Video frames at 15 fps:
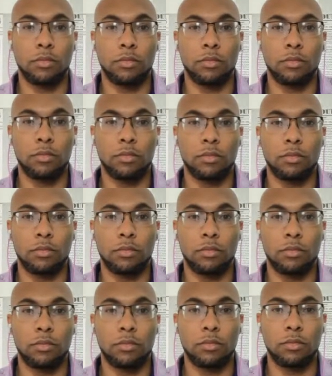
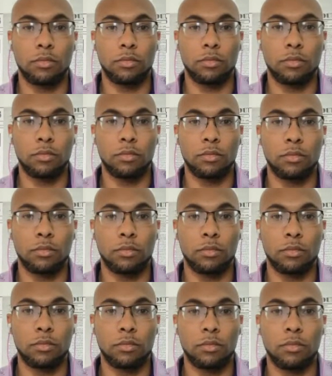
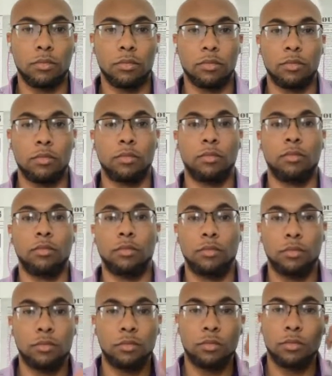
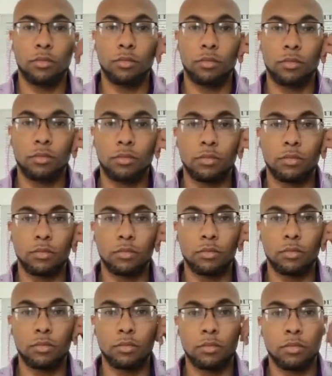
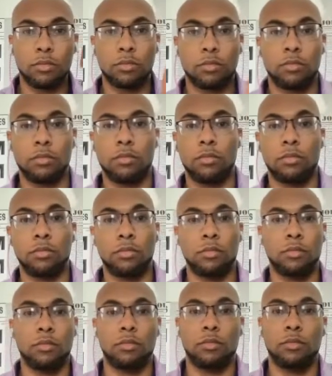
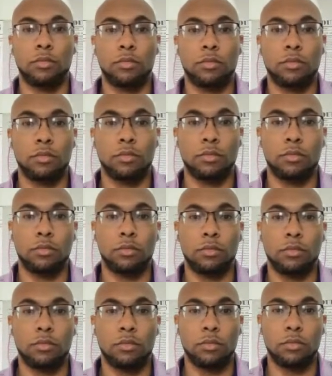
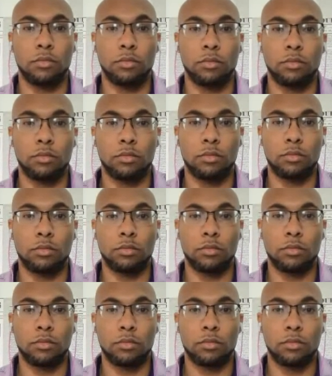
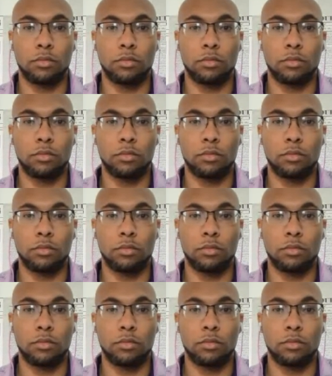(silent)